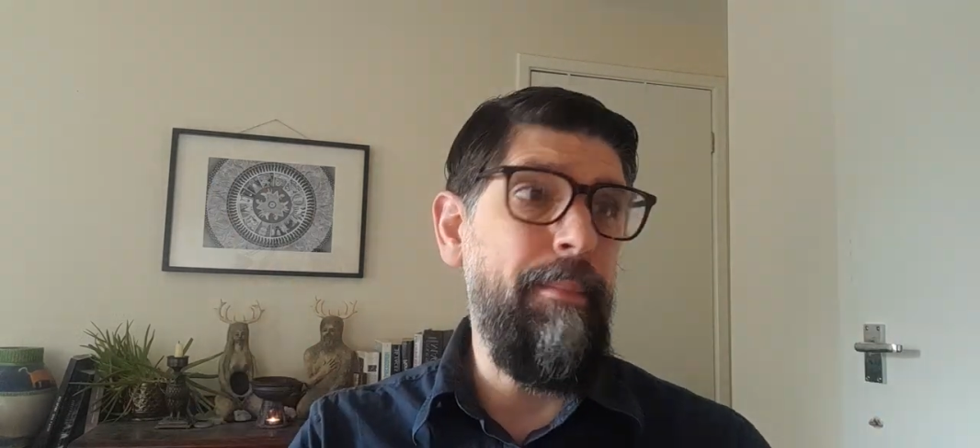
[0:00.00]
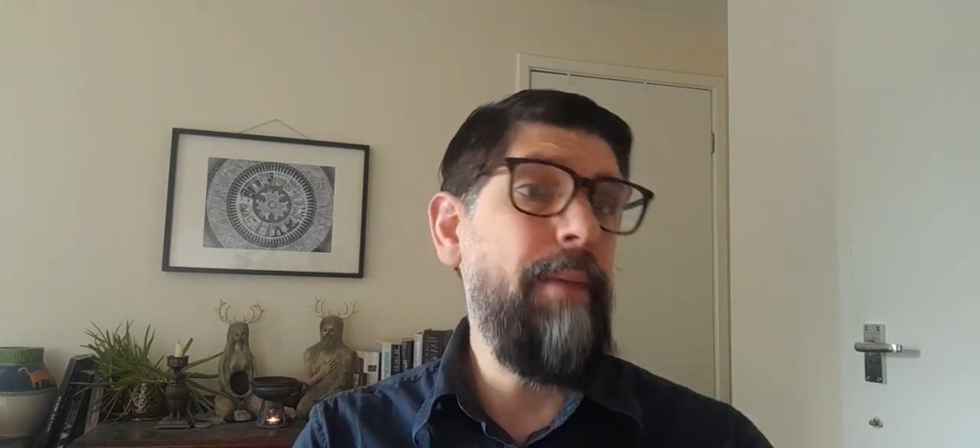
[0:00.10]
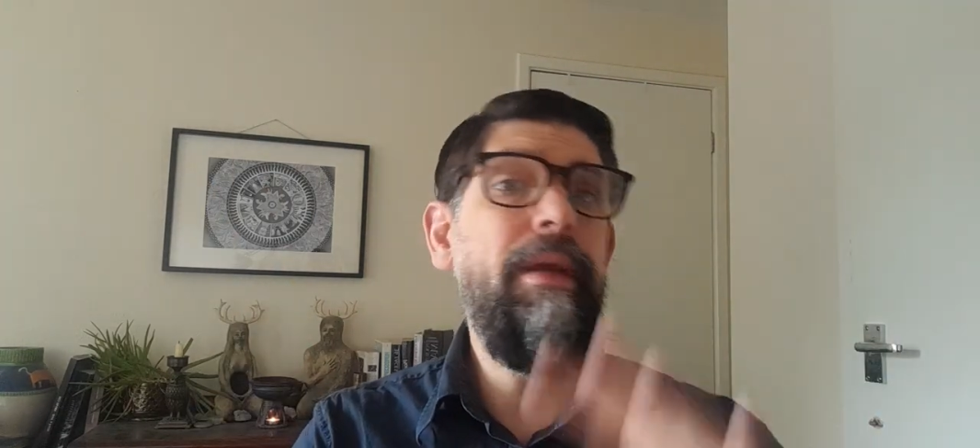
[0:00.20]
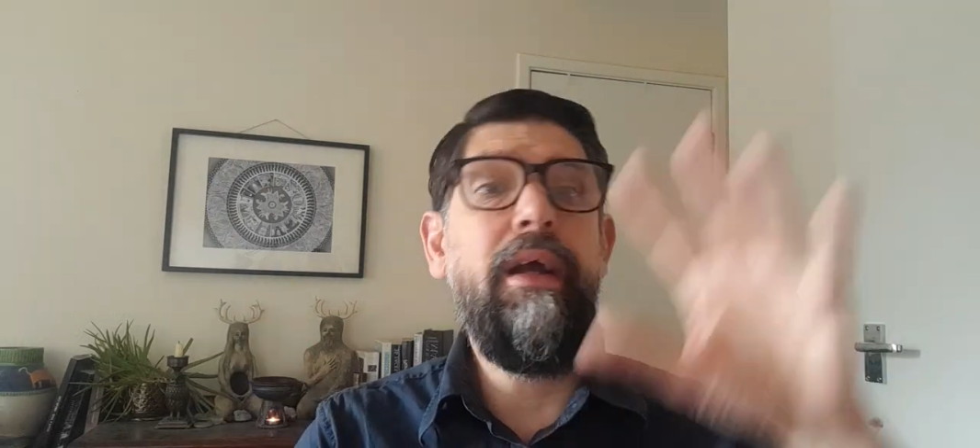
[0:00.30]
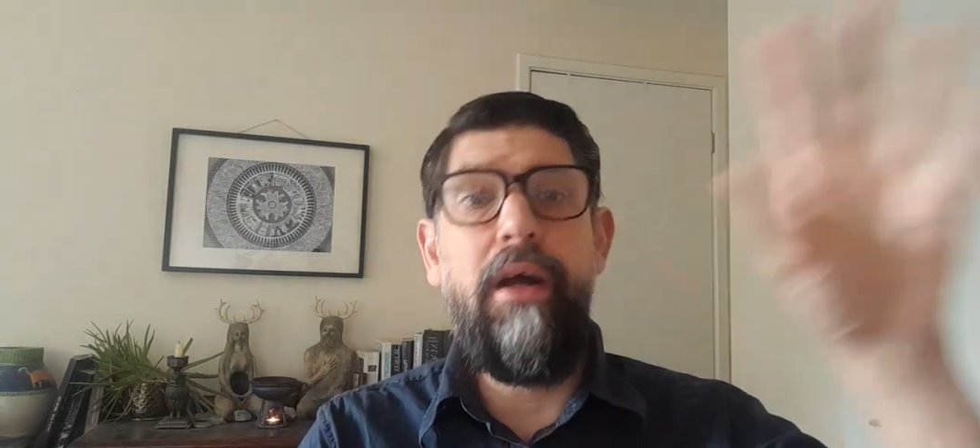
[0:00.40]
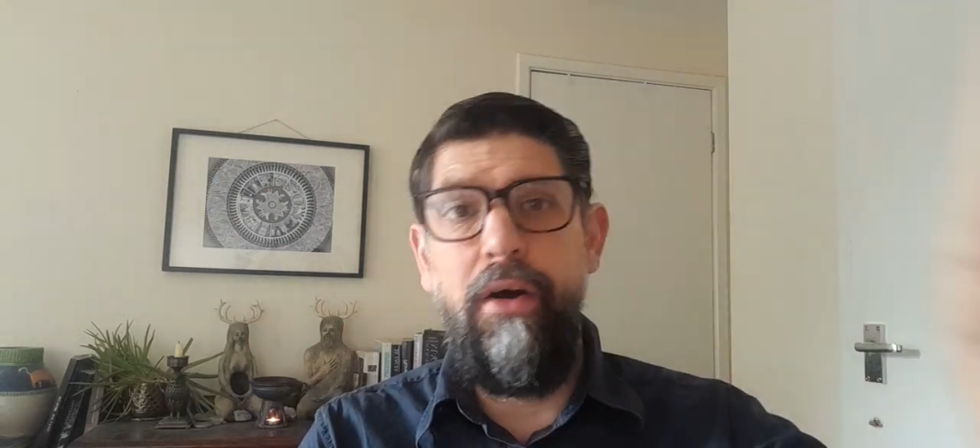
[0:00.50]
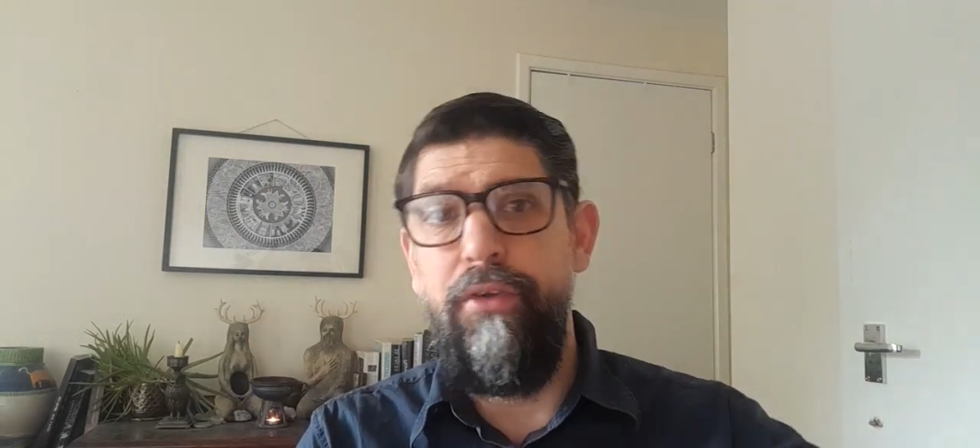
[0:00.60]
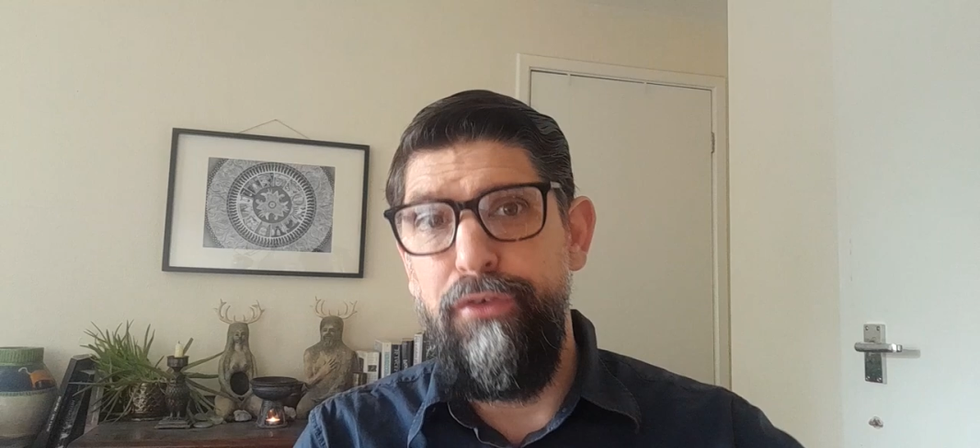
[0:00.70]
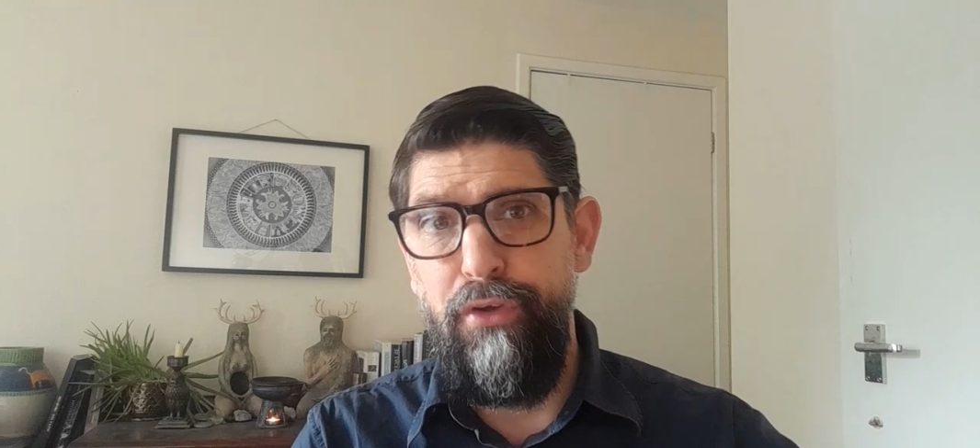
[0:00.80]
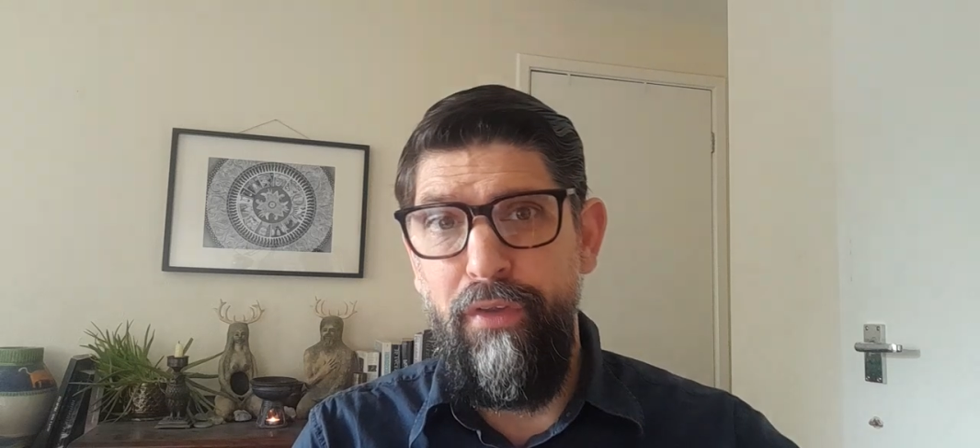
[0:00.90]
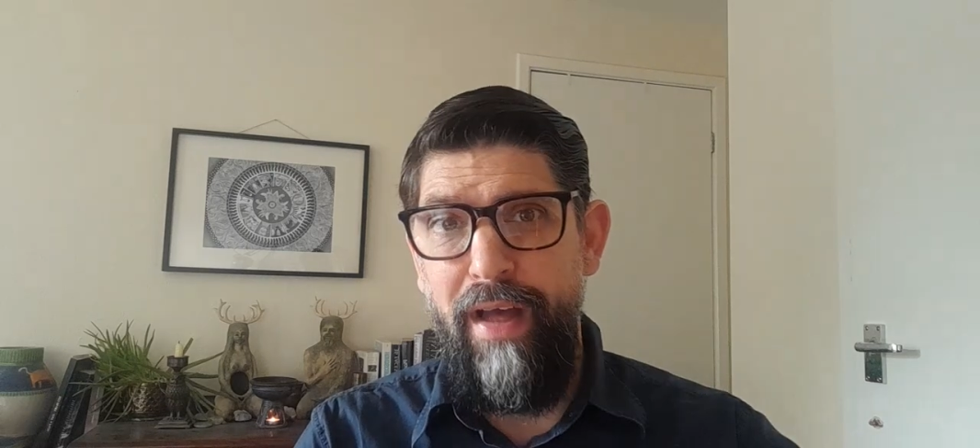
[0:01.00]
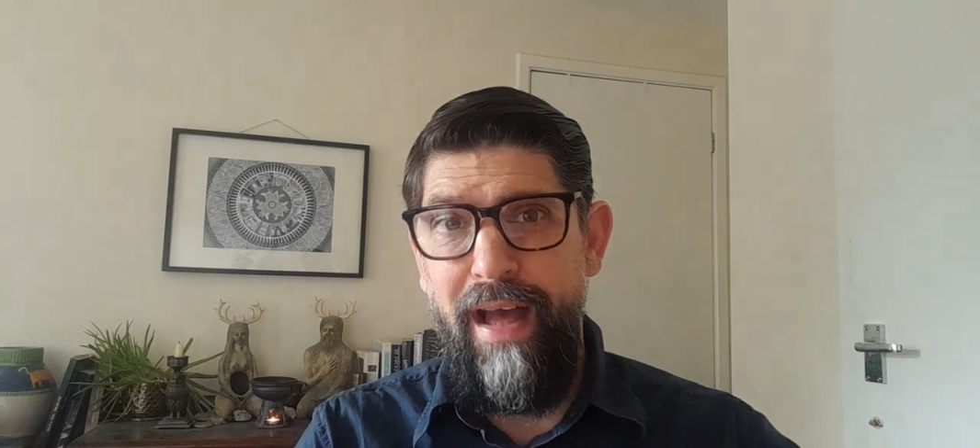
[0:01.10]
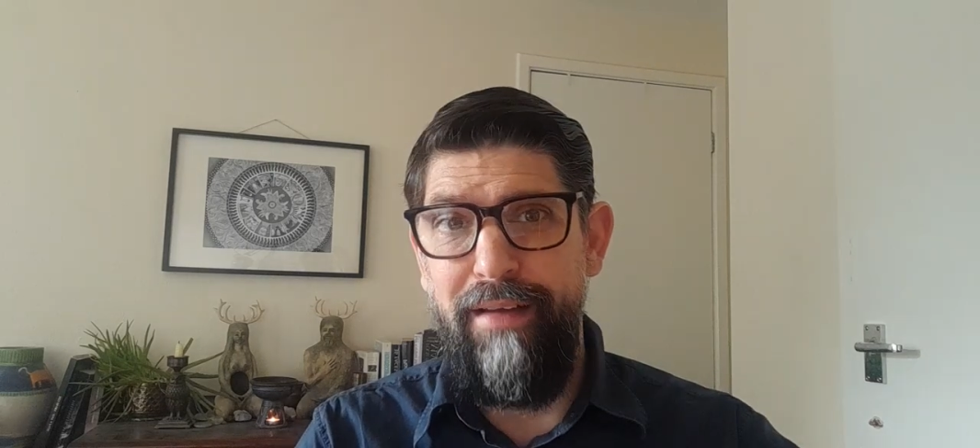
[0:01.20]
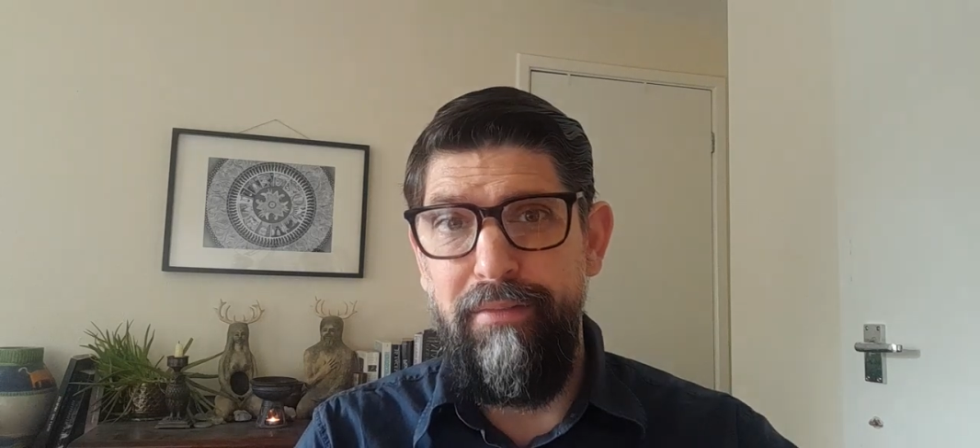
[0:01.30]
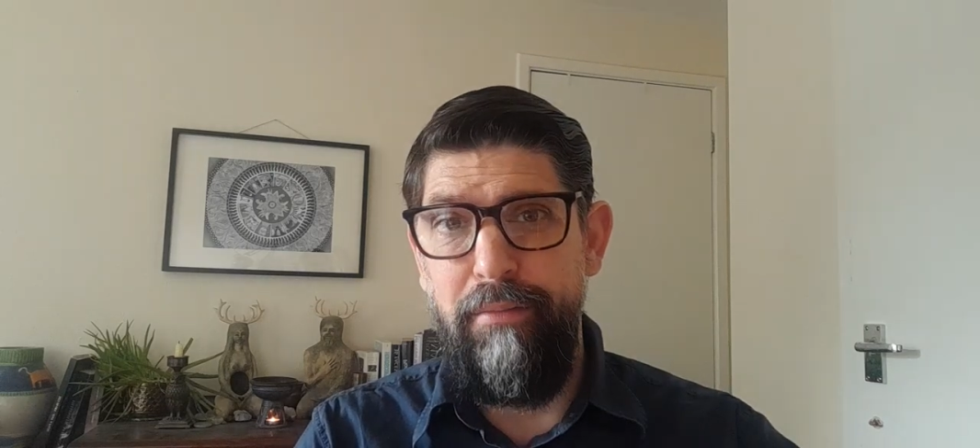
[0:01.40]
Maybe I can't do
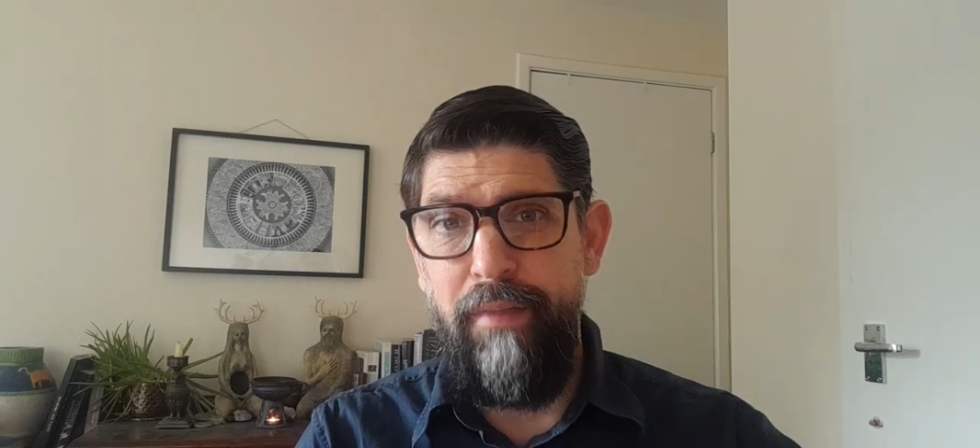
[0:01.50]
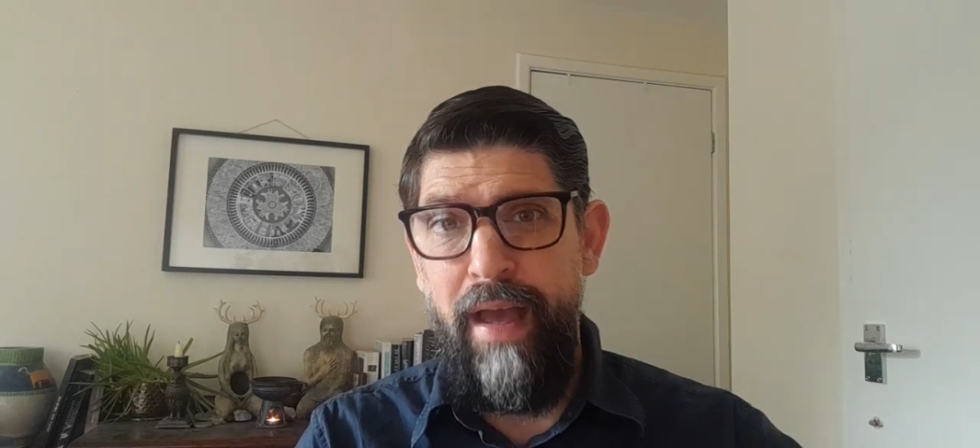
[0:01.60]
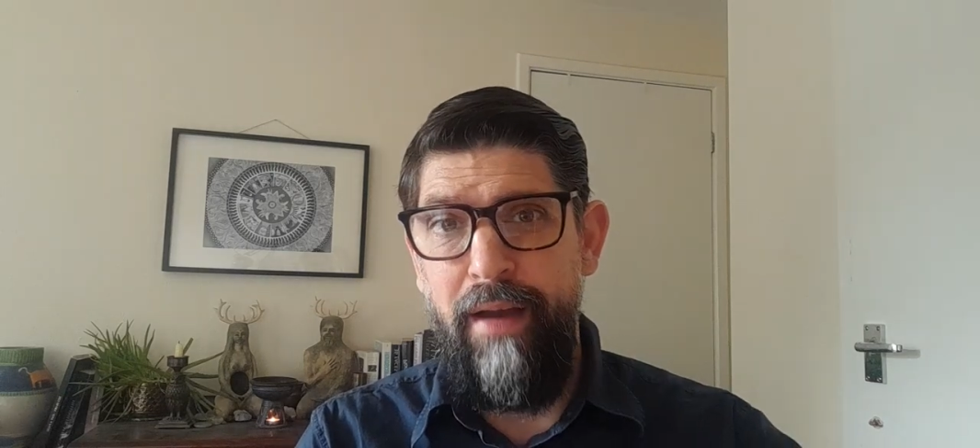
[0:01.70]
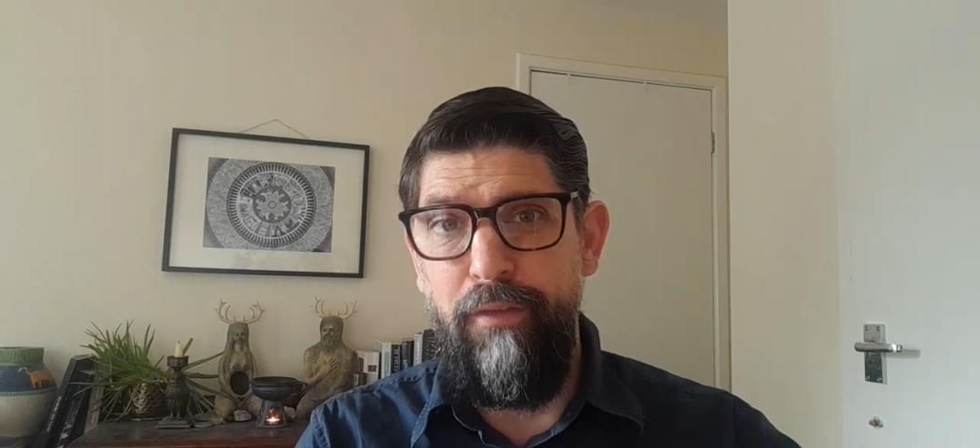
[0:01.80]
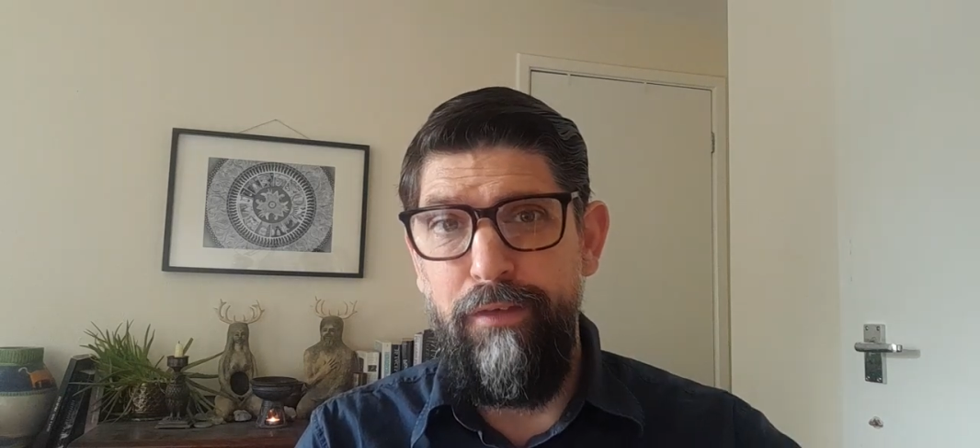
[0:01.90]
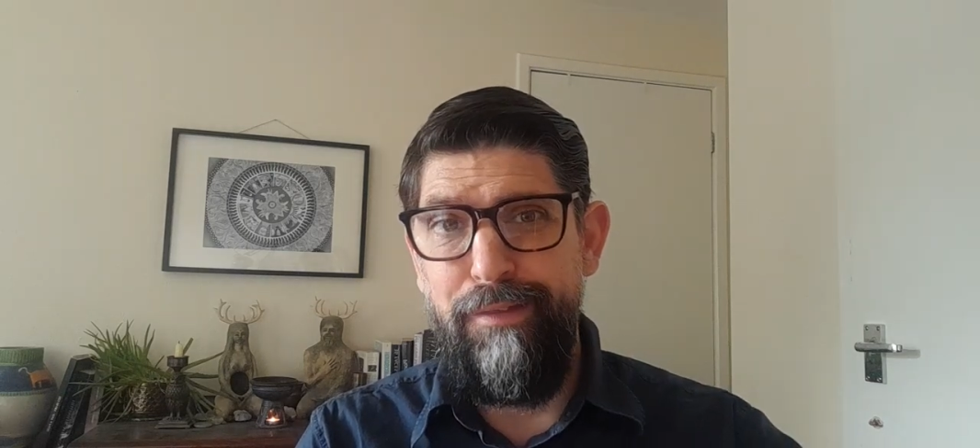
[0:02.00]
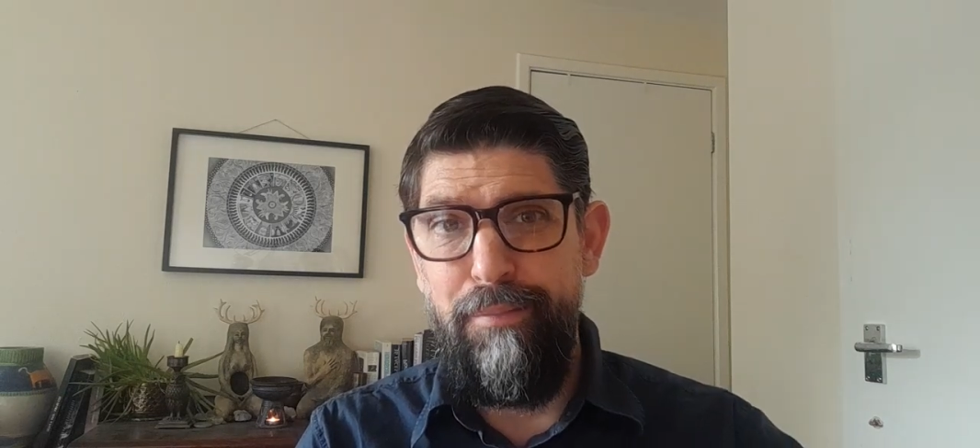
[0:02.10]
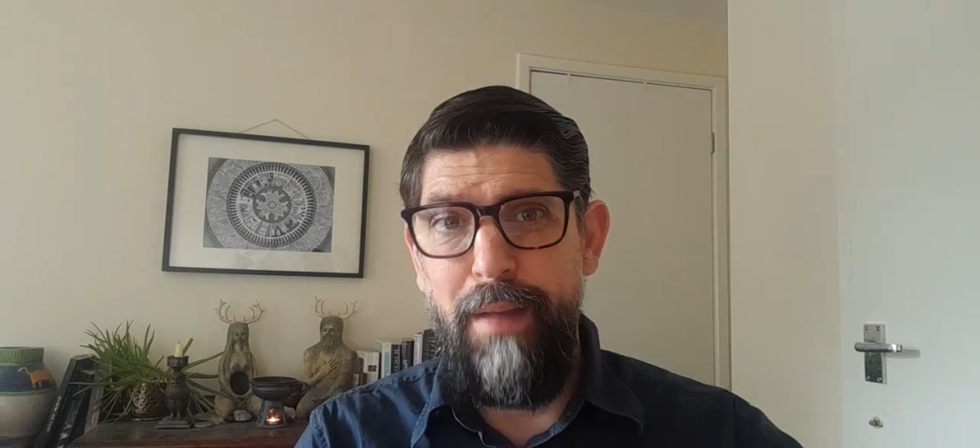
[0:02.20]
that now.